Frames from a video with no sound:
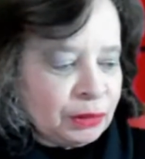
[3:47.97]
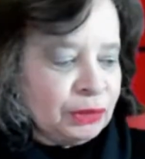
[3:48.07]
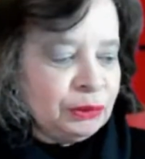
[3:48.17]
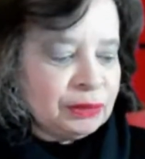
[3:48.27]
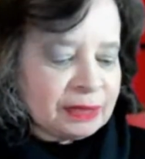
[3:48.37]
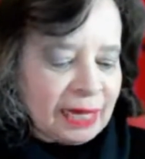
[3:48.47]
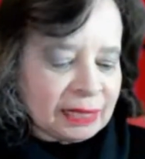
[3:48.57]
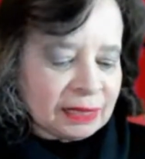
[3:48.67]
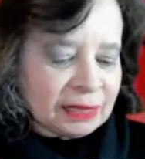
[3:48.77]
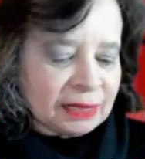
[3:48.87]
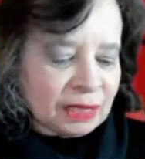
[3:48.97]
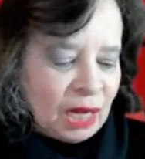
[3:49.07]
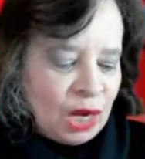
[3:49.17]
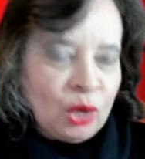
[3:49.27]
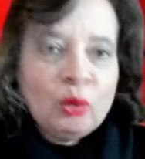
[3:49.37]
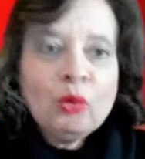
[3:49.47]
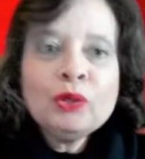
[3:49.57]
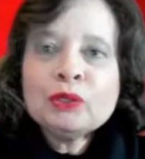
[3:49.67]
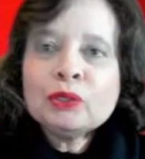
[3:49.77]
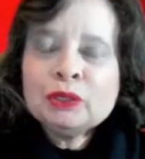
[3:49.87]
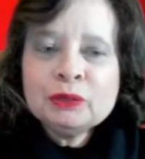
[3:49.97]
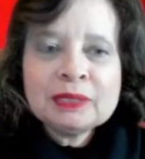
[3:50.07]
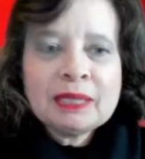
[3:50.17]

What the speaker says: You can use that, or you could use